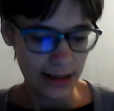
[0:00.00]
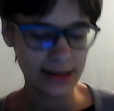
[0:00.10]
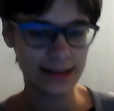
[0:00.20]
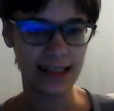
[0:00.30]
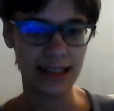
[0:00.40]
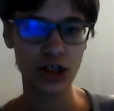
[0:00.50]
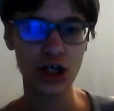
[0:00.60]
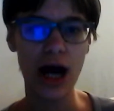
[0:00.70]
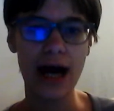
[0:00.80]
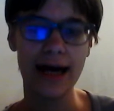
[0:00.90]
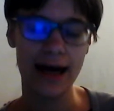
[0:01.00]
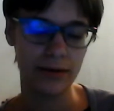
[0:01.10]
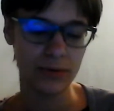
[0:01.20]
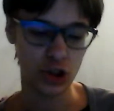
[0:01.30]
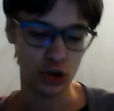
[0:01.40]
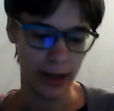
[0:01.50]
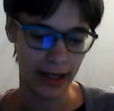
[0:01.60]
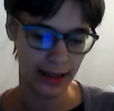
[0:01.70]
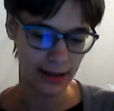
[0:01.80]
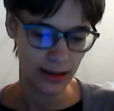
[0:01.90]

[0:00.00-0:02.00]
Cinder, I am doing.